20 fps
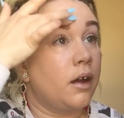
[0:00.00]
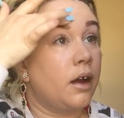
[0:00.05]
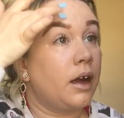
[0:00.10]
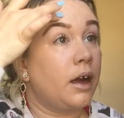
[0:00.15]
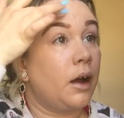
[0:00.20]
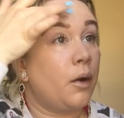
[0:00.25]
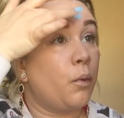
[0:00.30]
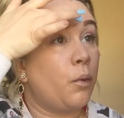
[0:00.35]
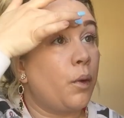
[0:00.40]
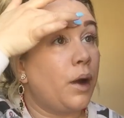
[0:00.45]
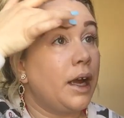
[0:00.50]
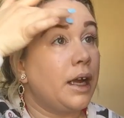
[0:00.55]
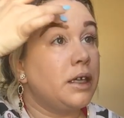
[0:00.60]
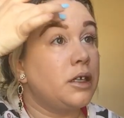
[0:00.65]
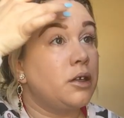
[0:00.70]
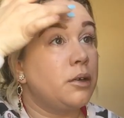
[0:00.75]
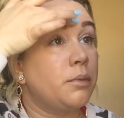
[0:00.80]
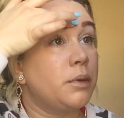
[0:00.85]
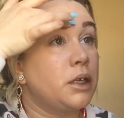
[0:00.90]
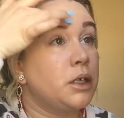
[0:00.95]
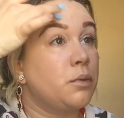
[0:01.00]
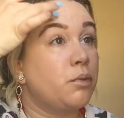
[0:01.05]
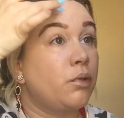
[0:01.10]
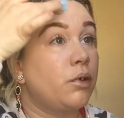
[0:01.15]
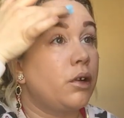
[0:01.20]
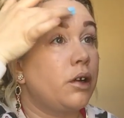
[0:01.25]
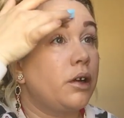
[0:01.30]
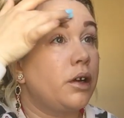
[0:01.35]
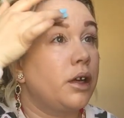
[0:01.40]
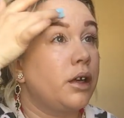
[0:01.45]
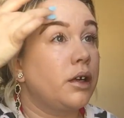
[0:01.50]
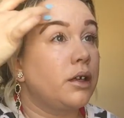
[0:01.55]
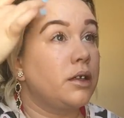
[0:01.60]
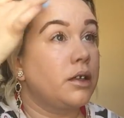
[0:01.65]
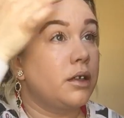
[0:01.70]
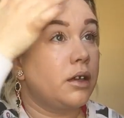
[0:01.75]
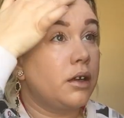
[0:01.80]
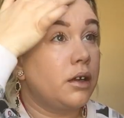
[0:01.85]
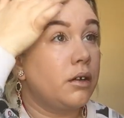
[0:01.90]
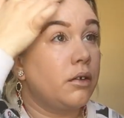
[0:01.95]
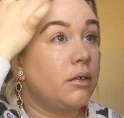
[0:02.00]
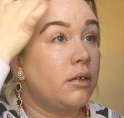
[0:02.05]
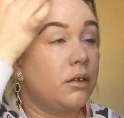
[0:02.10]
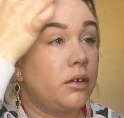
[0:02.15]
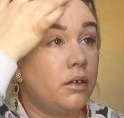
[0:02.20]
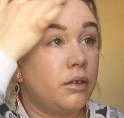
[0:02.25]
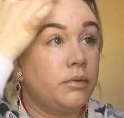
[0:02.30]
I got way too much product though.